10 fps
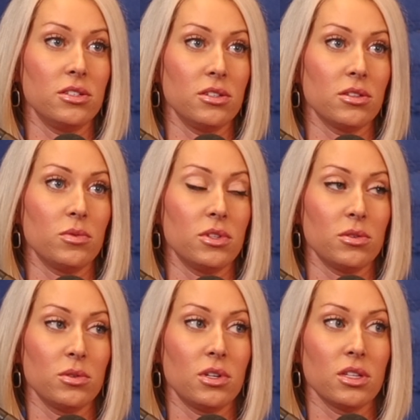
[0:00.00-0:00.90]
deal that went
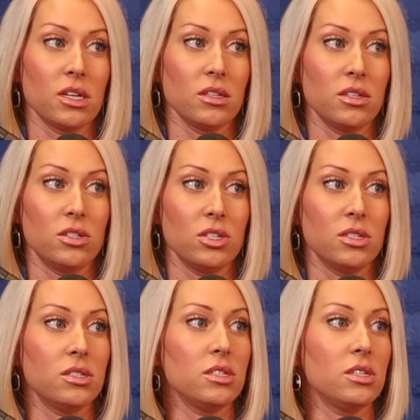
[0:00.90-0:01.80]
through an online lender,
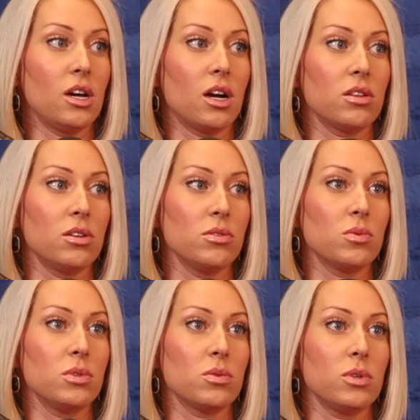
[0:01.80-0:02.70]
did not close.
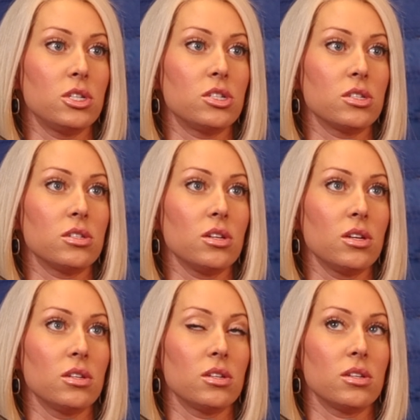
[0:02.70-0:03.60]
We switched
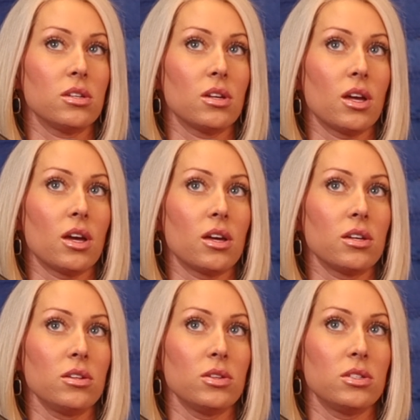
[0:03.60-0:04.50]
to,
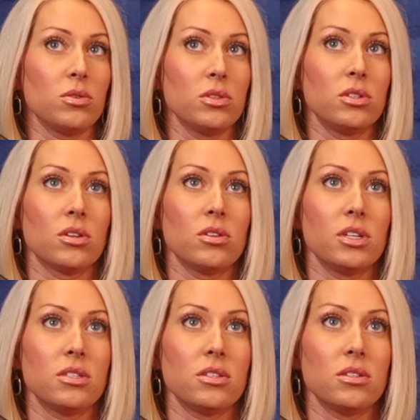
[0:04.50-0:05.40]
I told the girl,
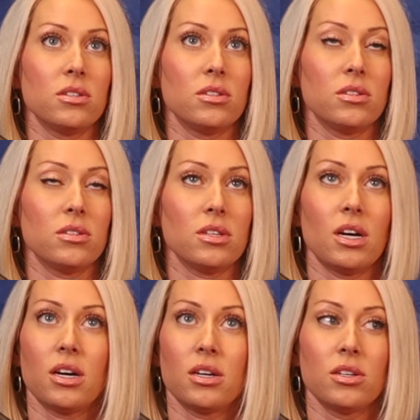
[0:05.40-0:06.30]

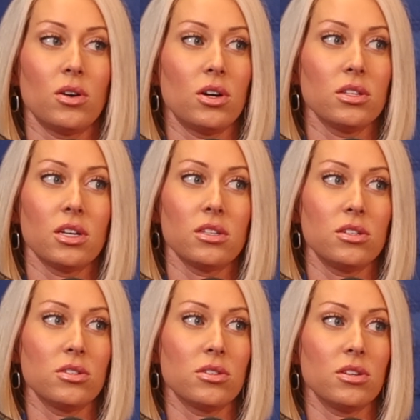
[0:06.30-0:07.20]
online
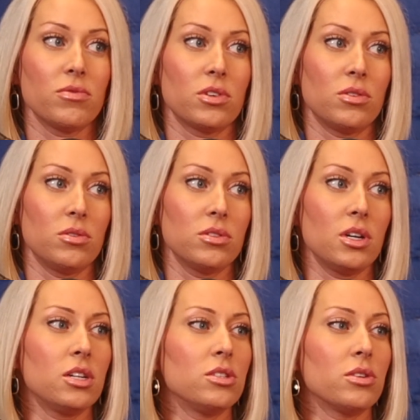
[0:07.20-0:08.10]
lenders are difficult. The
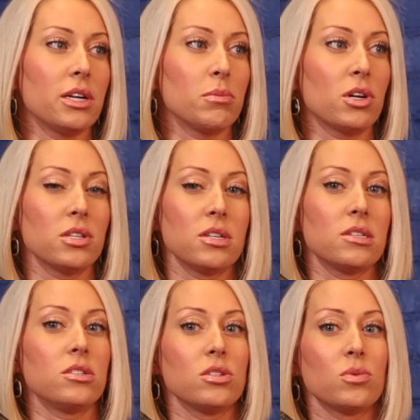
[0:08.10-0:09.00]
underwriting
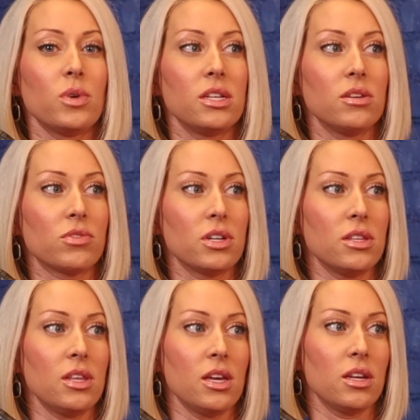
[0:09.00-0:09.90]
process is just way
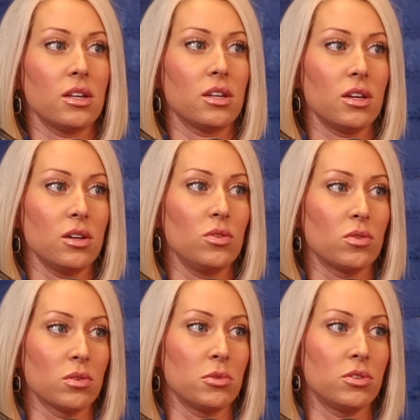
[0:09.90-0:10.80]
different than a
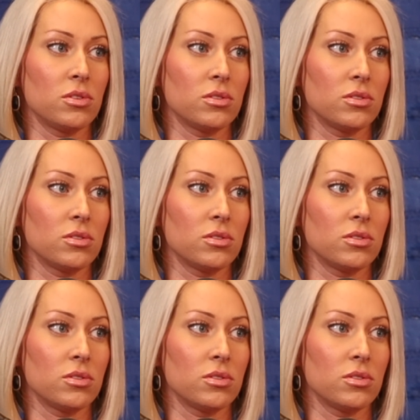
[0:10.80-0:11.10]
normal